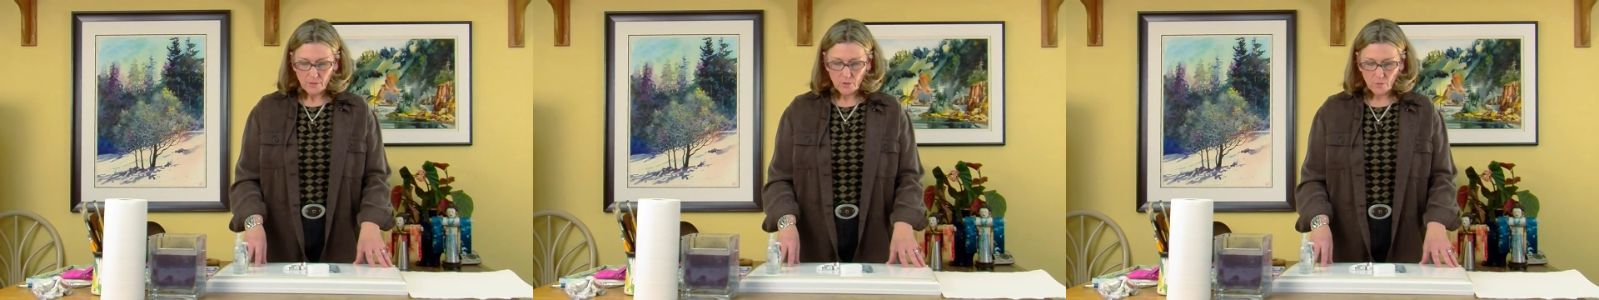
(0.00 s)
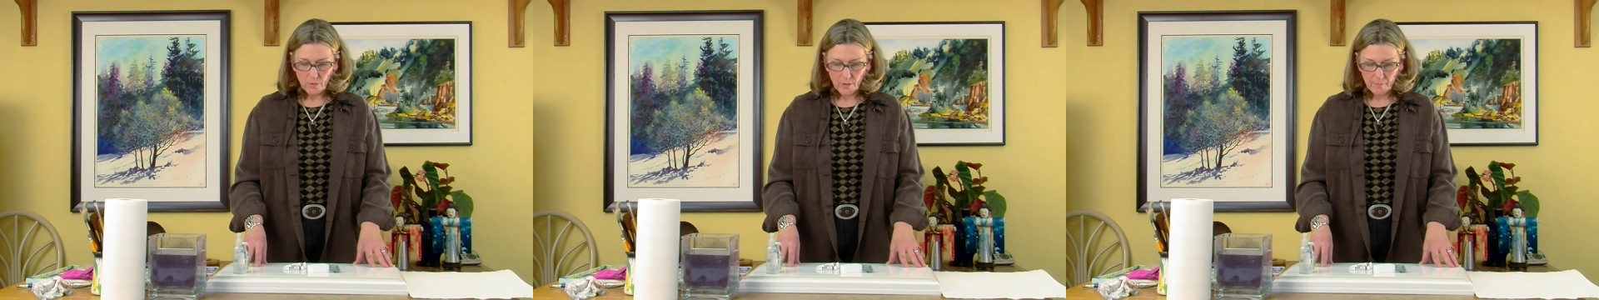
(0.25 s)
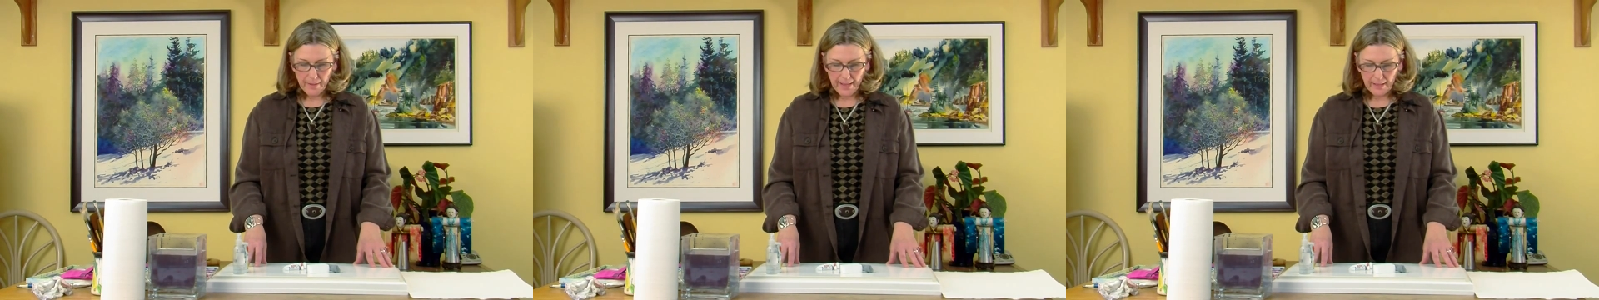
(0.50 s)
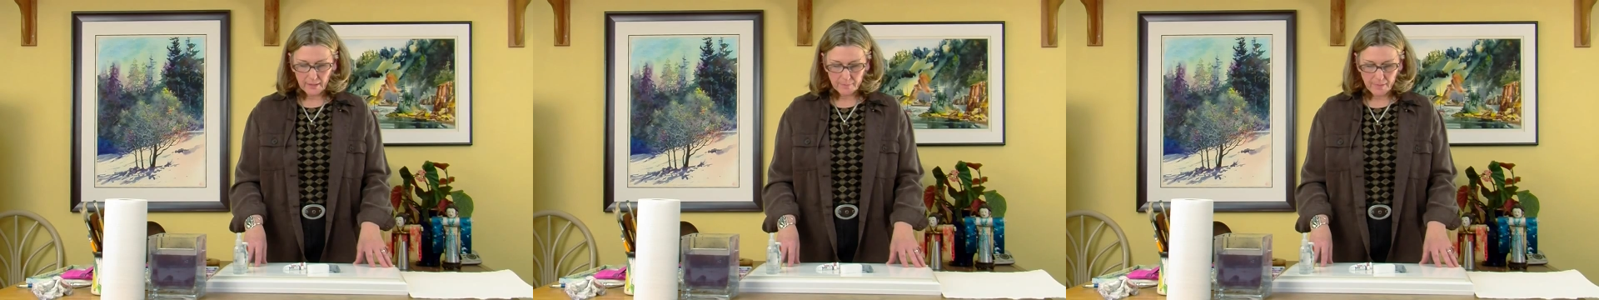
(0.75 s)
your
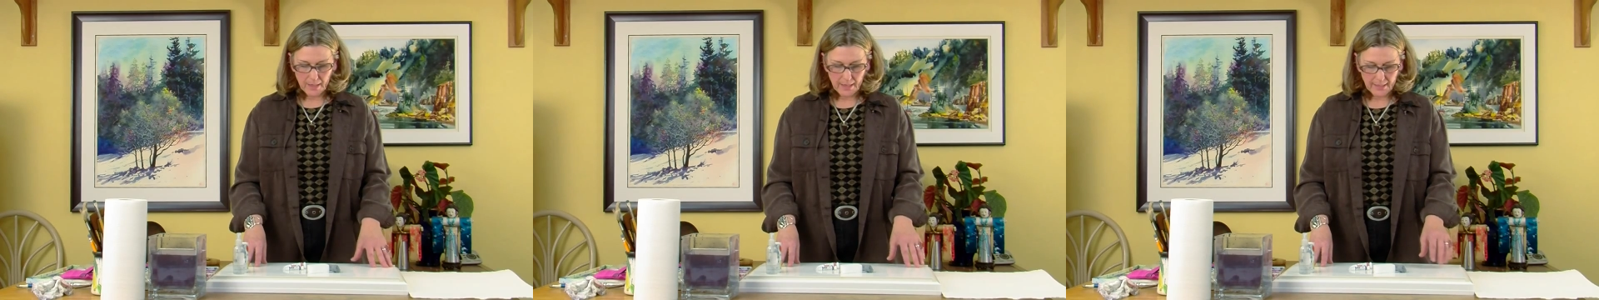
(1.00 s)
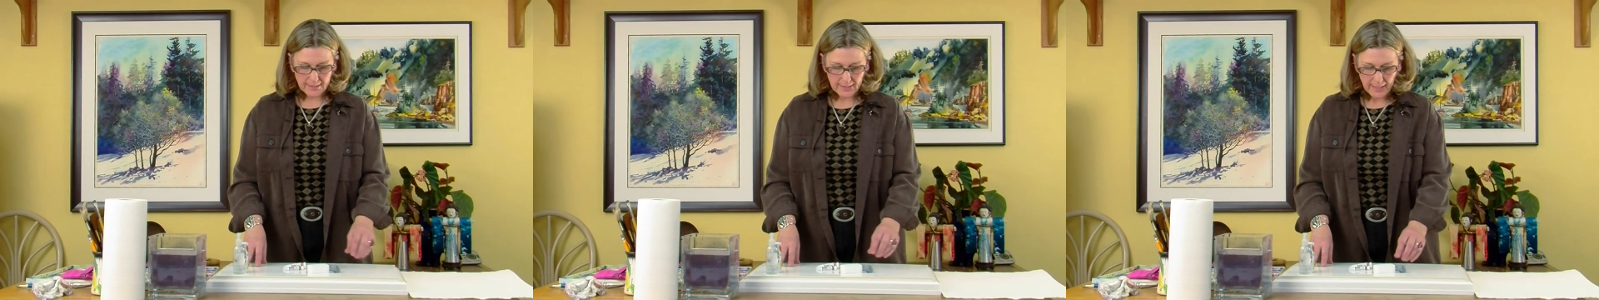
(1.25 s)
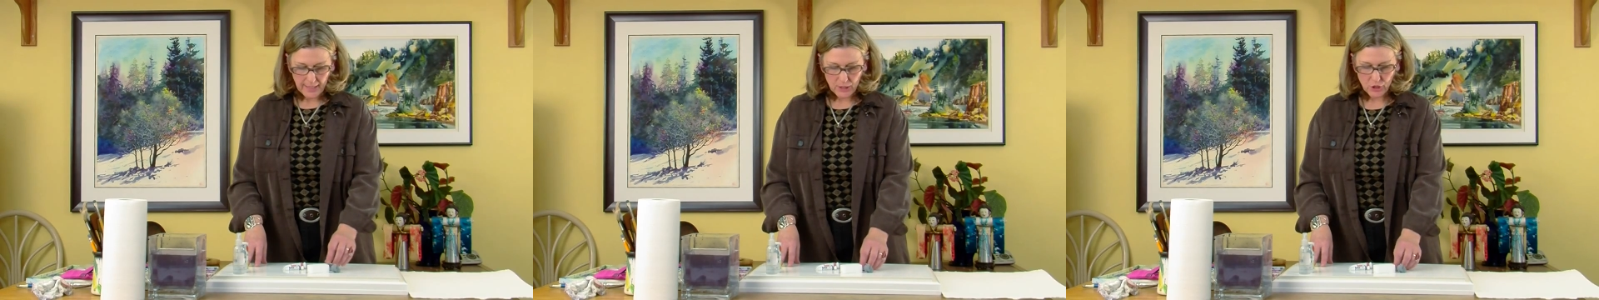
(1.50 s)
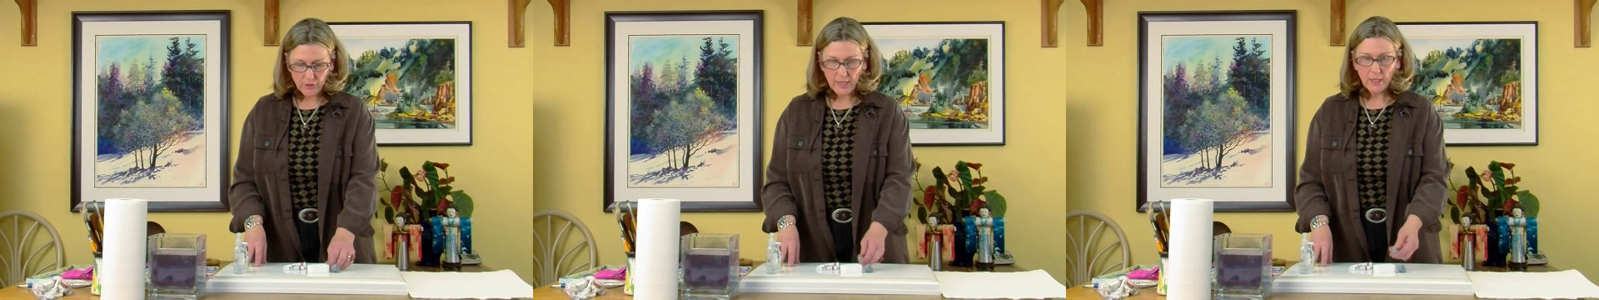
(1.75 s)
palette box
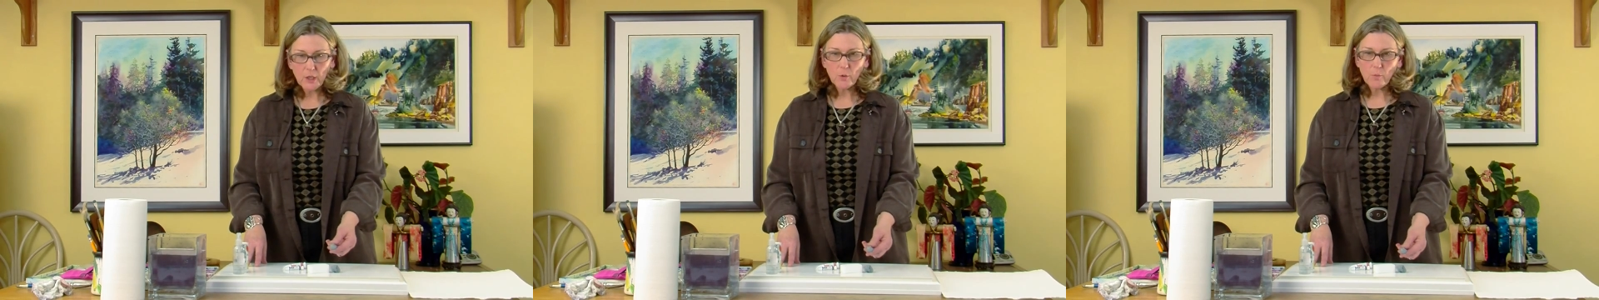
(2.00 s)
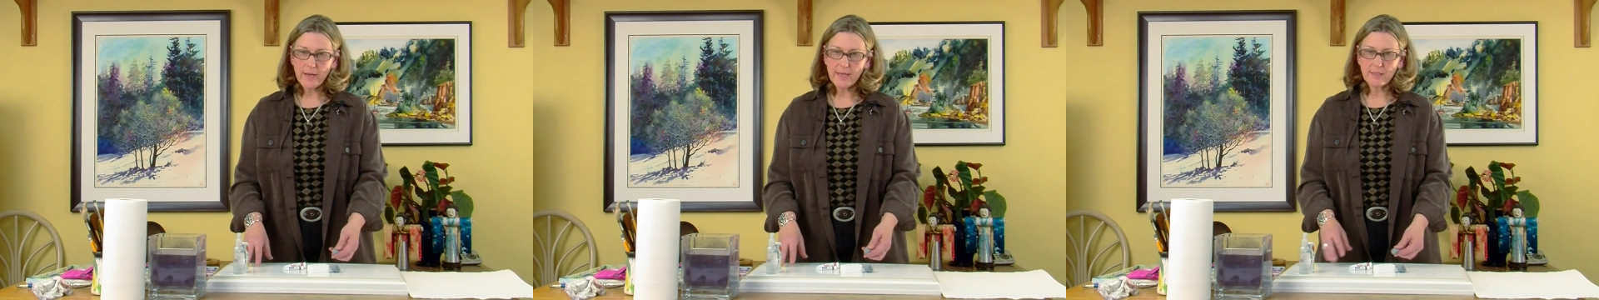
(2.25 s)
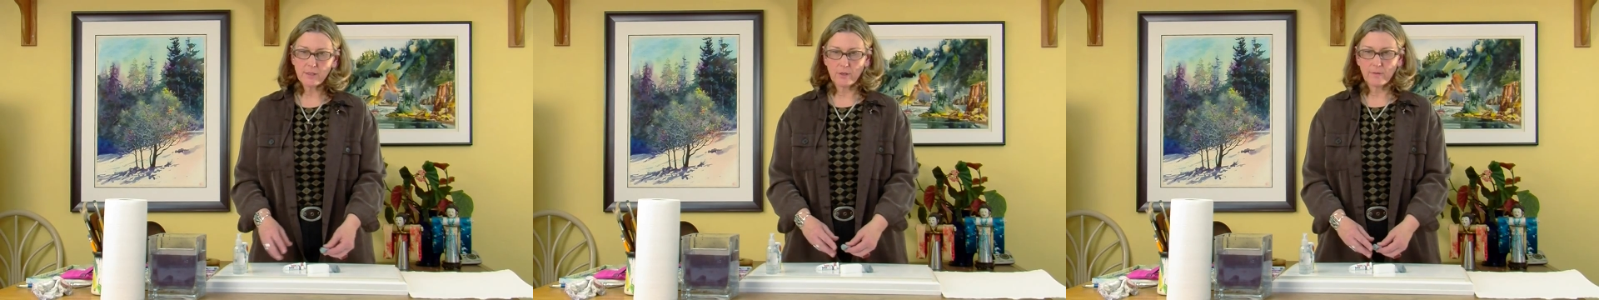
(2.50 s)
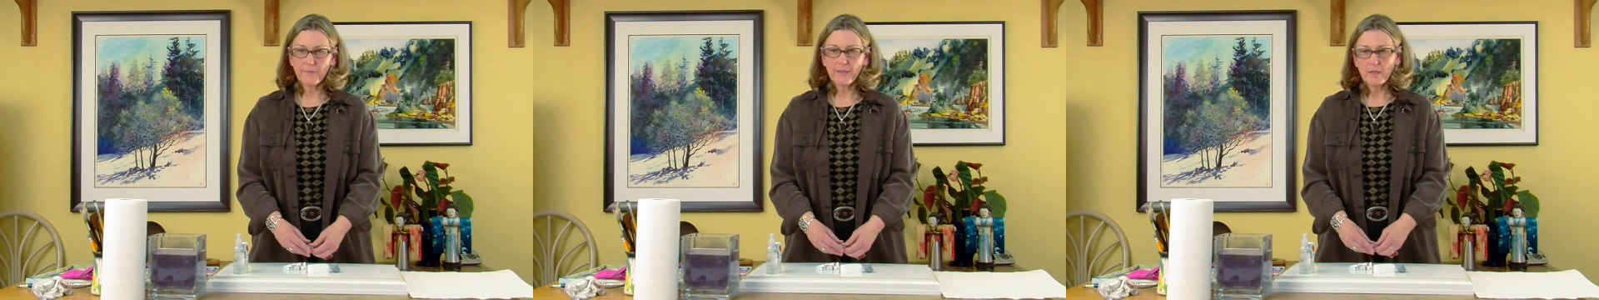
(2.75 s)
is you need an eraser.